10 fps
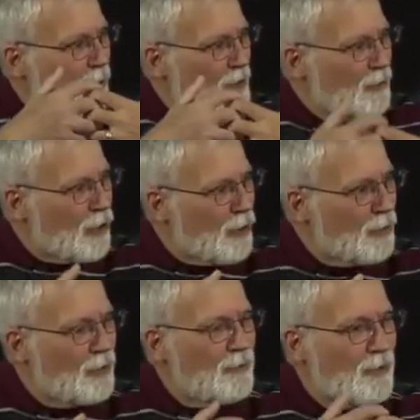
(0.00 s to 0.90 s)
we've
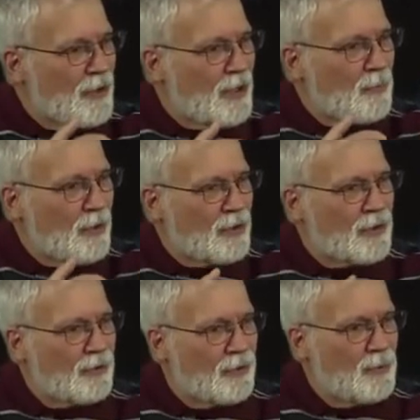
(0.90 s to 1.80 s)
coded for that
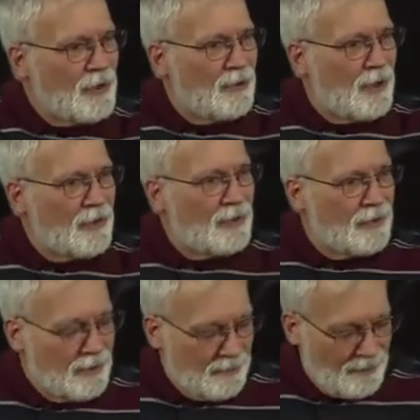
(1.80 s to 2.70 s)
particular amino
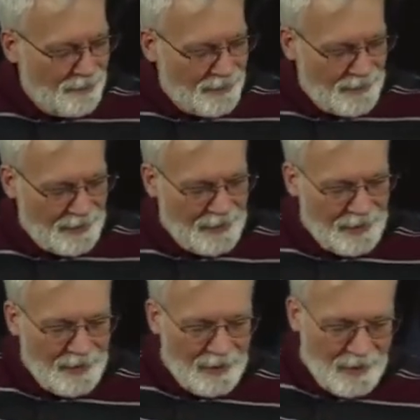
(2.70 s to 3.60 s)
acid.
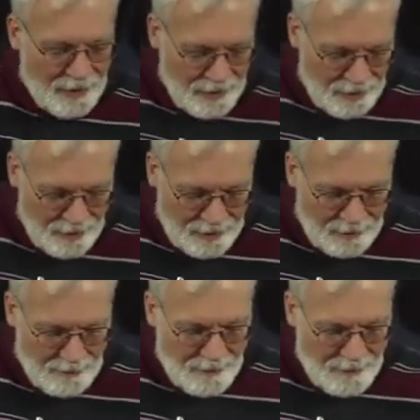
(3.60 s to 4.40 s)
All right.